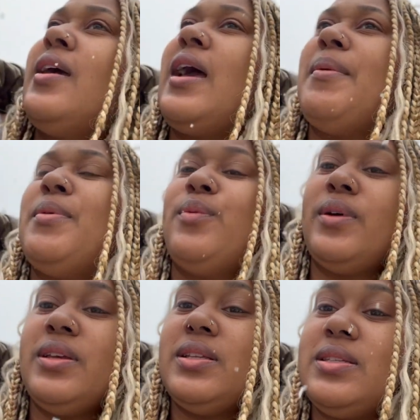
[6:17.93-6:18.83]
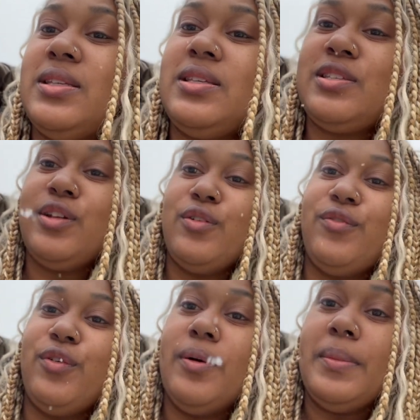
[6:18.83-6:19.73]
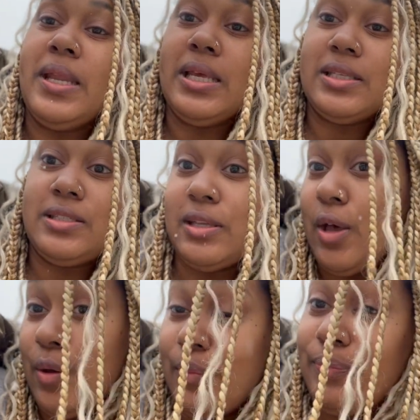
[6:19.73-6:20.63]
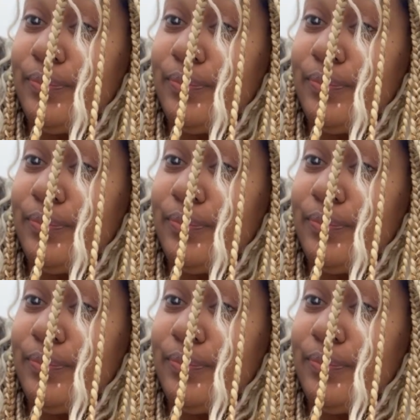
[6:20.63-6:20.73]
I've been wanting to see snow for a minute, so